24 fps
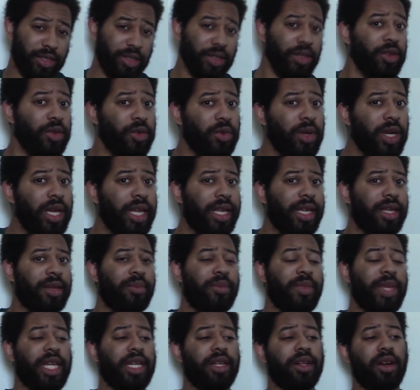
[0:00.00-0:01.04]
do,
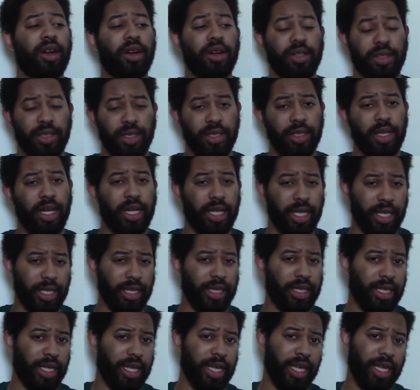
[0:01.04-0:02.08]
men are stuck
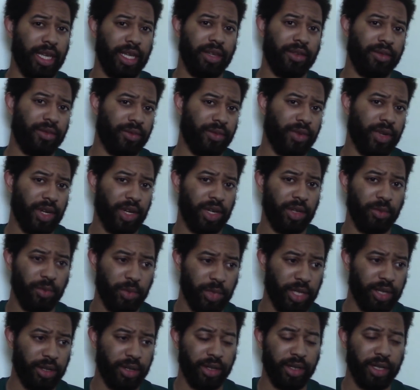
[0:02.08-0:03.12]
in a very
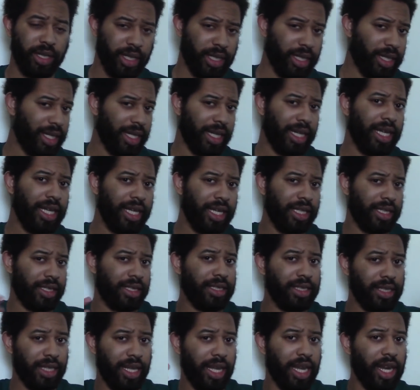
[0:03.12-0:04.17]
weird
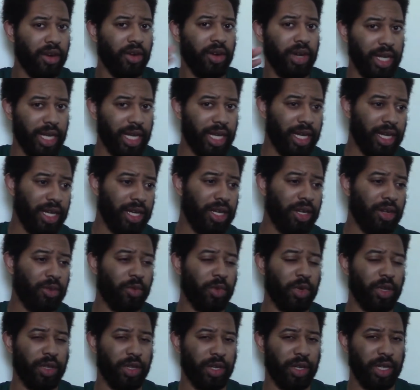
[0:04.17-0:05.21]
area
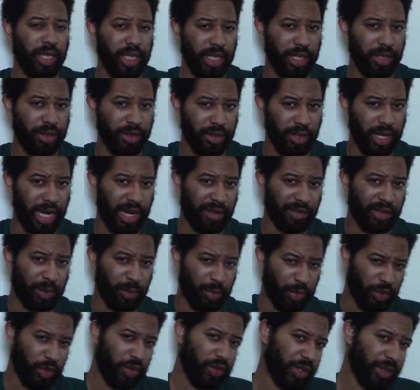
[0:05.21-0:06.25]
where they either have to
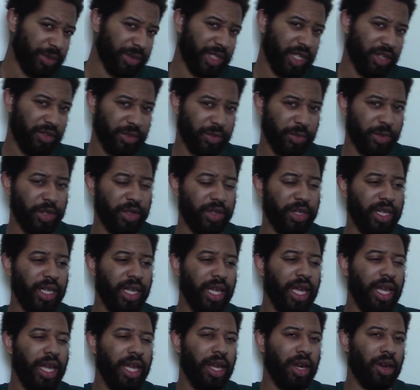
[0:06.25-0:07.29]
prove themselves worthy
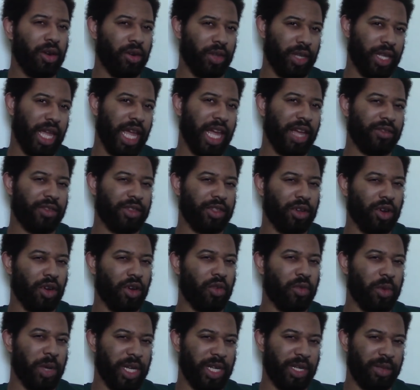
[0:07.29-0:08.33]
or they have to
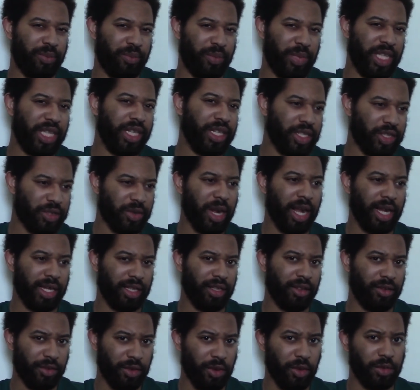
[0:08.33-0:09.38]
already be
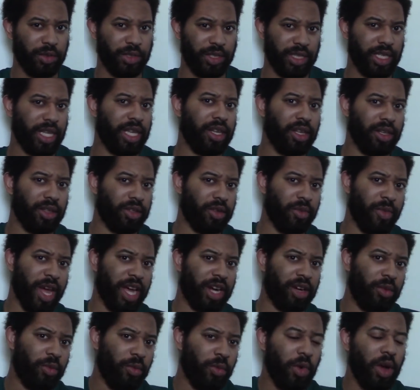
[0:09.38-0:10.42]
attractive wholesale no
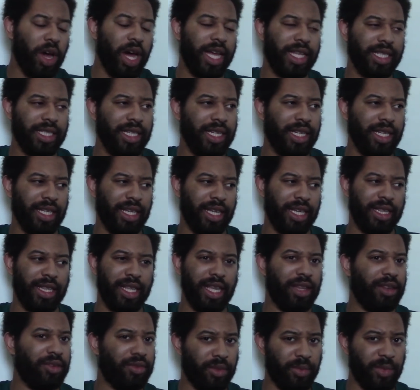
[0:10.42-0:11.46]
matter what and
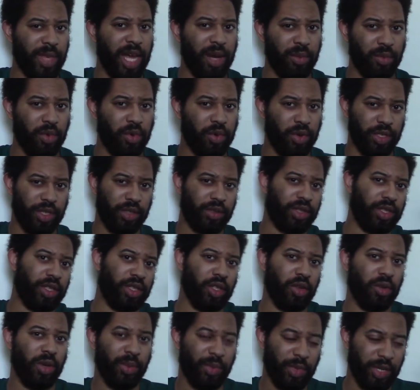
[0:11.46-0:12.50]
then from that point you can
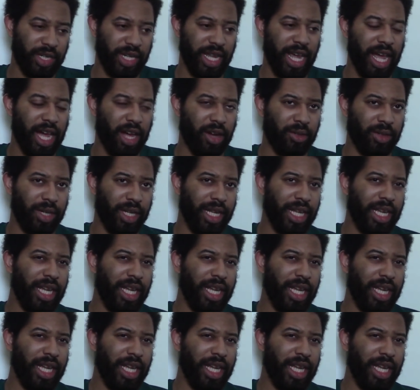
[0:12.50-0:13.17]
go up or down